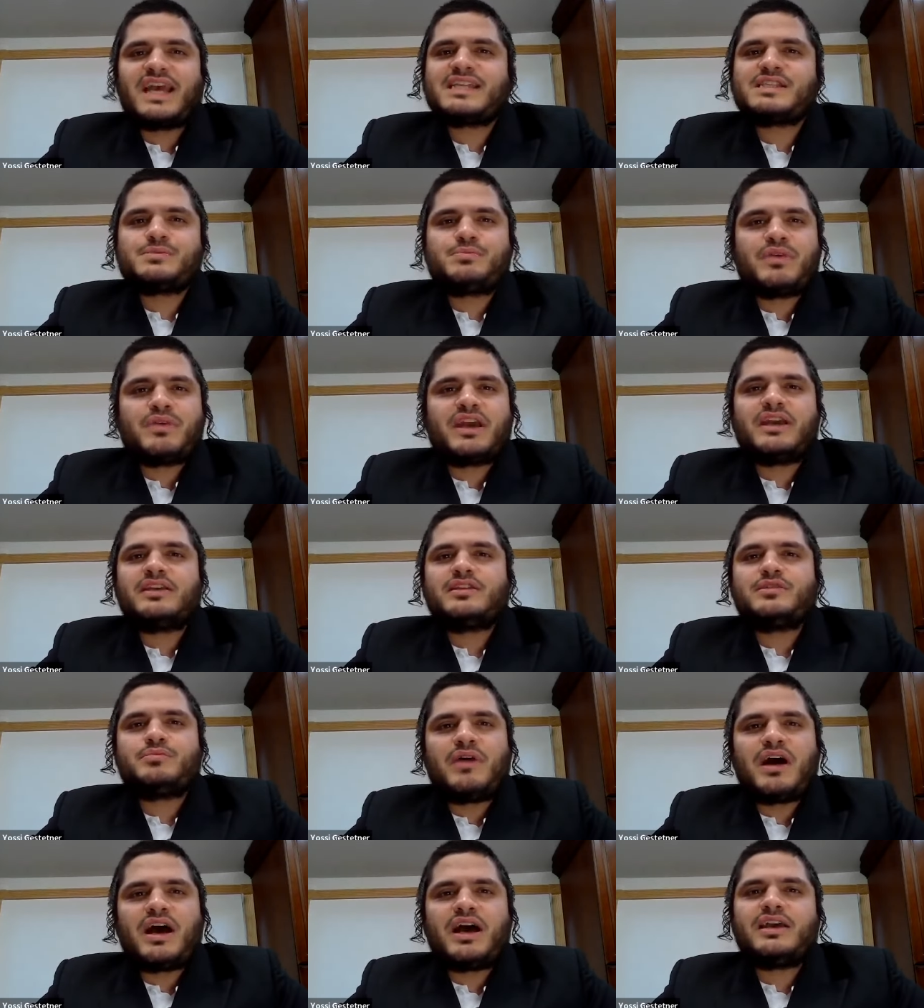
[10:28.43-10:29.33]
gets
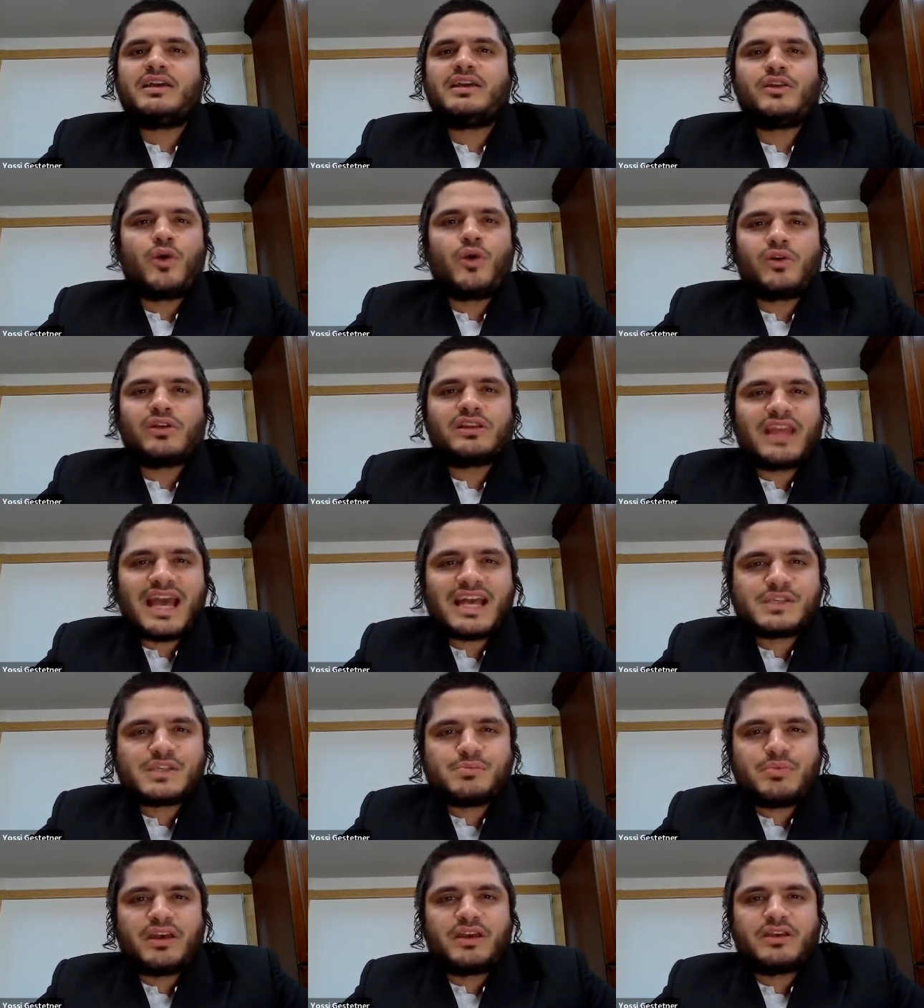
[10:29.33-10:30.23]
paid by local
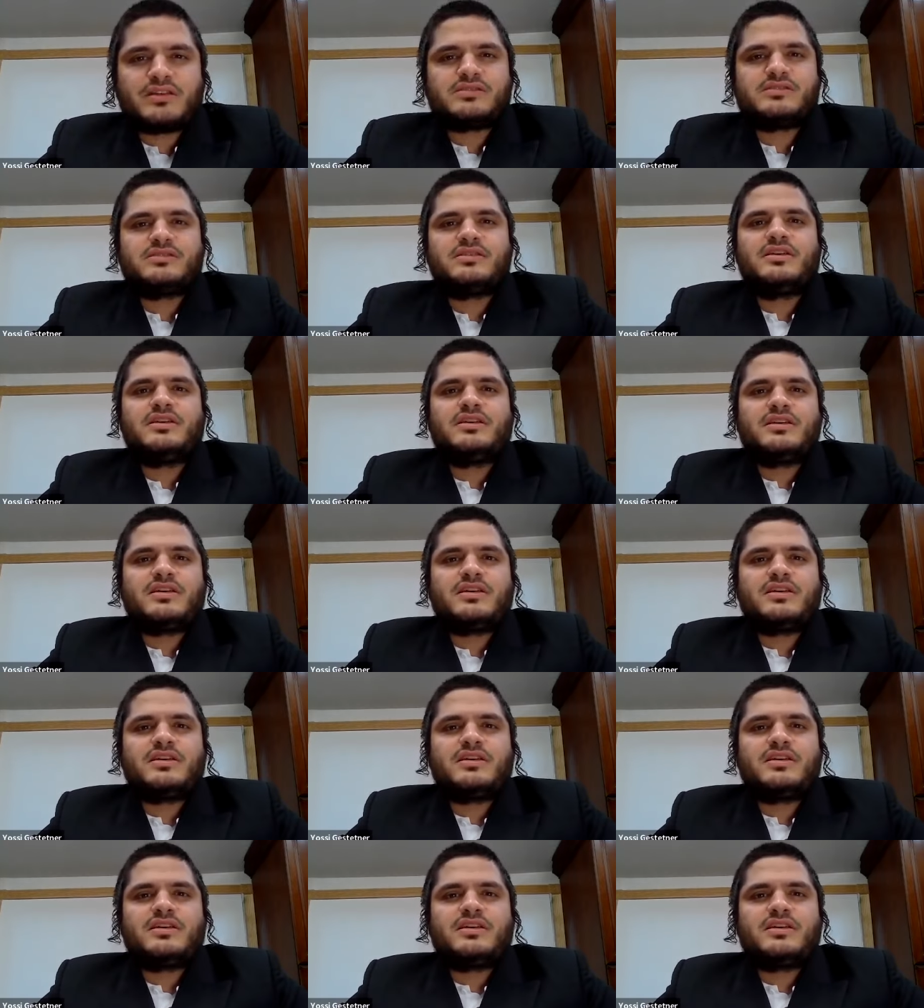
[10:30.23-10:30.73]
taxpayers.